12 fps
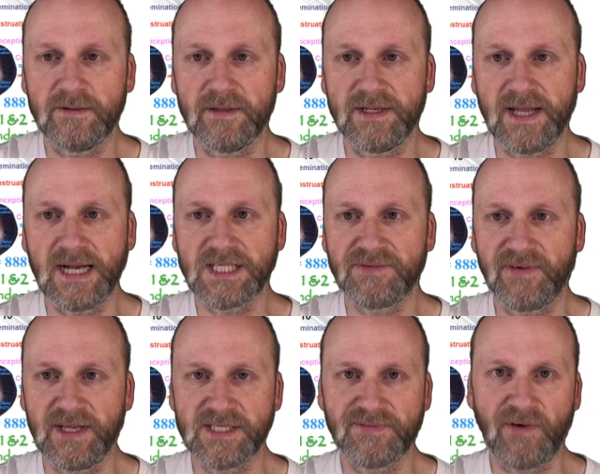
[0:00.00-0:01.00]
dates for
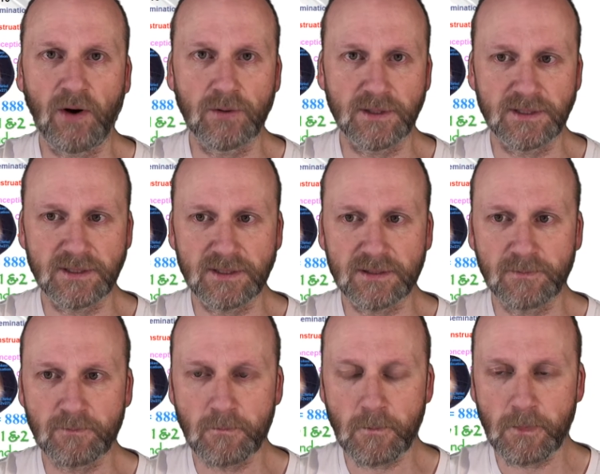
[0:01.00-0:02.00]
his folders
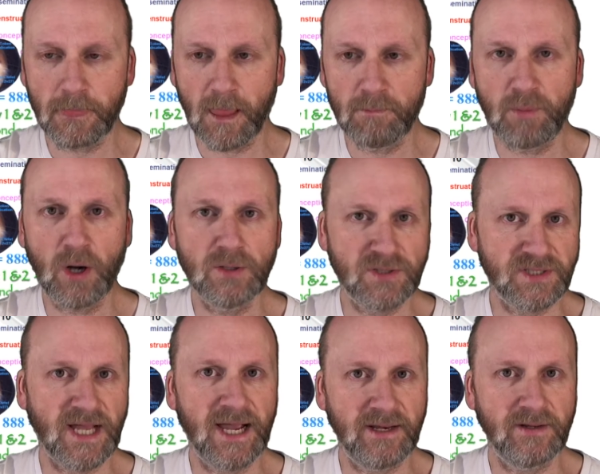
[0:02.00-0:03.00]

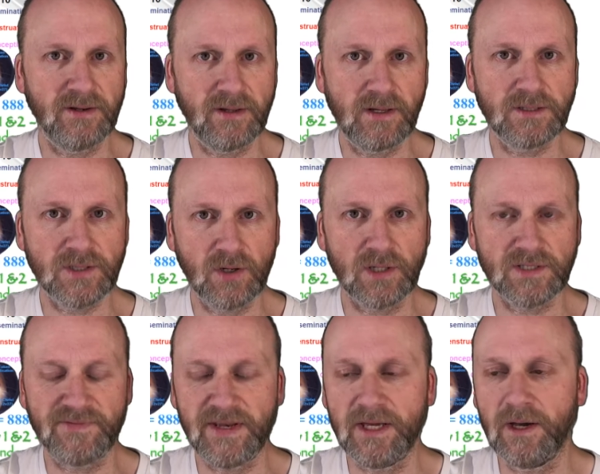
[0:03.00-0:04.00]
post-dated Scott's
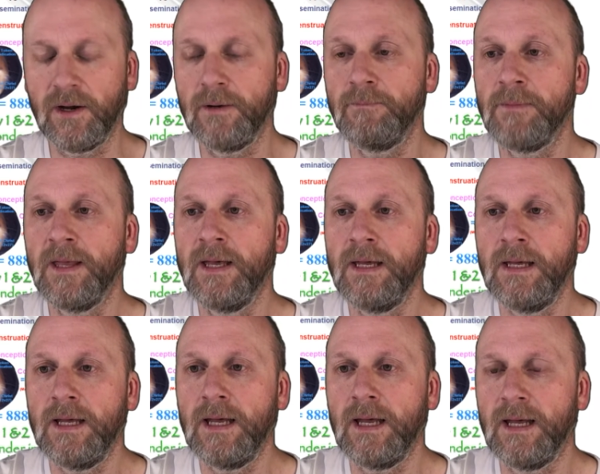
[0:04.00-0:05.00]
video.
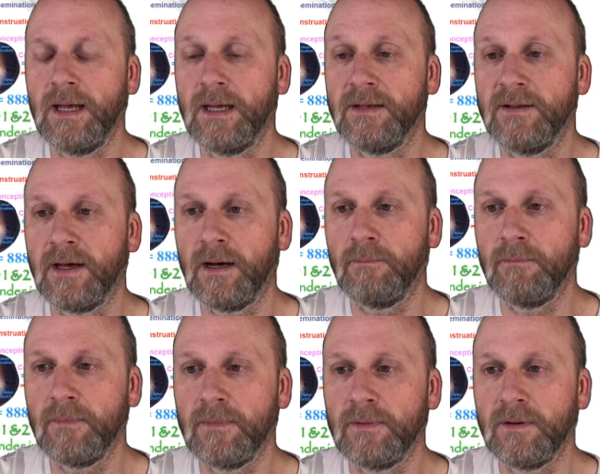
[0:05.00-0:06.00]
And
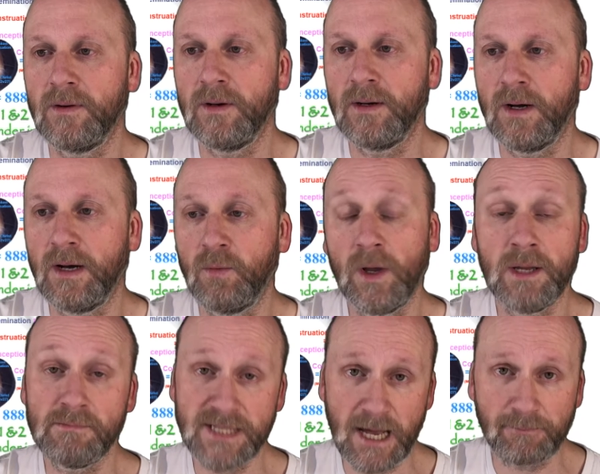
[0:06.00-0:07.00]

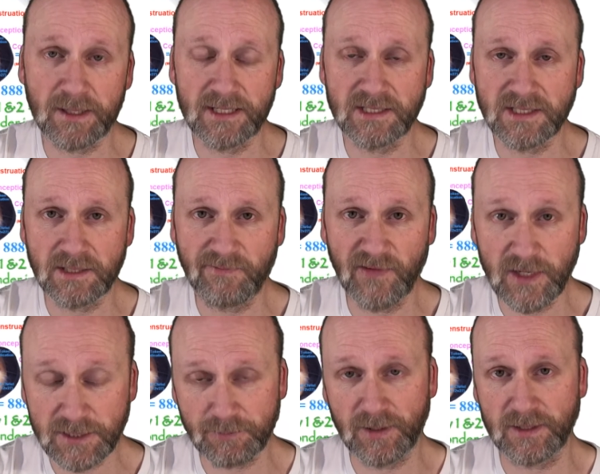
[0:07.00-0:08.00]
William Tapley is the
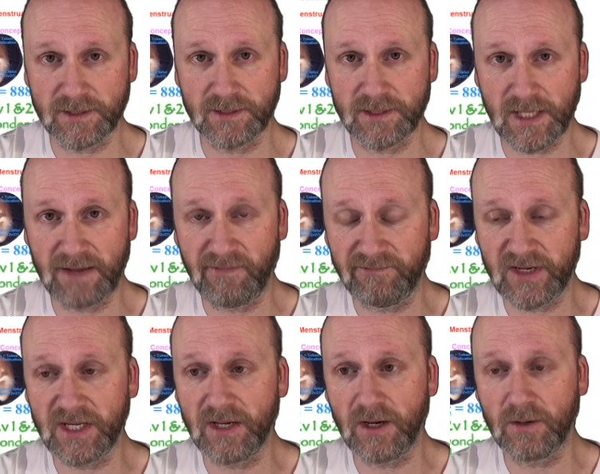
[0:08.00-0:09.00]
first person to have a
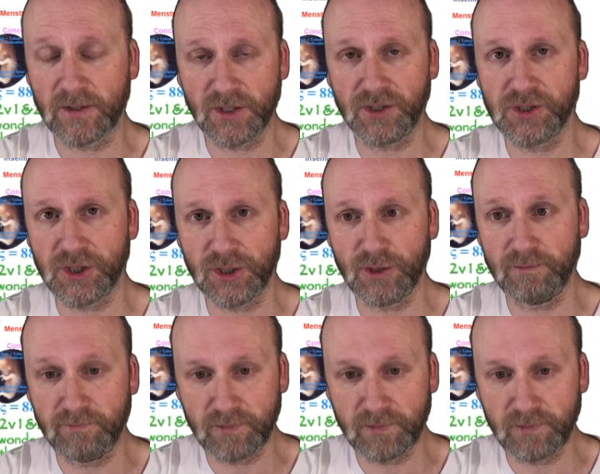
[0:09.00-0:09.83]
video on YouTube